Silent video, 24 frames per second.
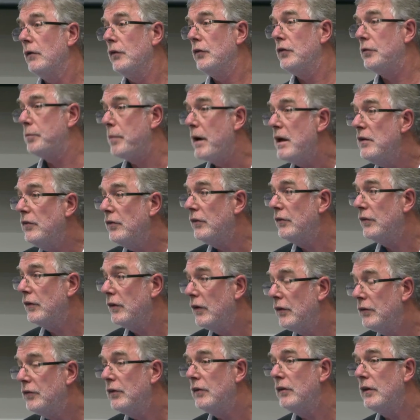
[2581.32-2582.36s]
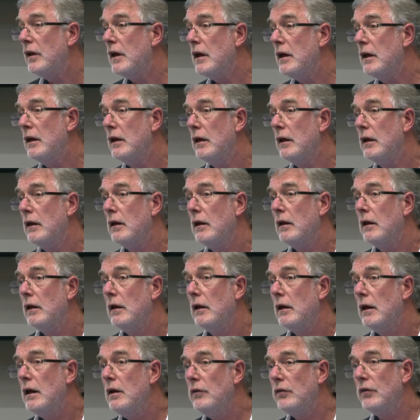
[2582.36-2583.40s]
spaces in the city
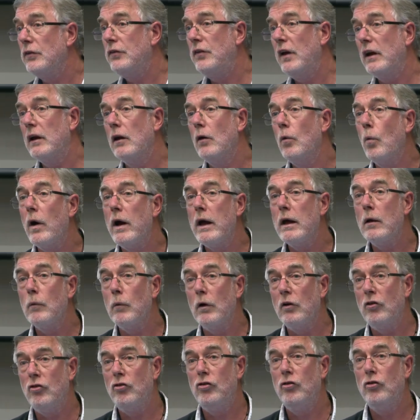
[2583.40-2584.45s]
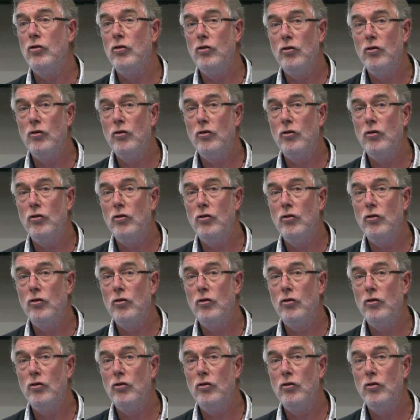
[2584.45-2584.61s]
is a second way in which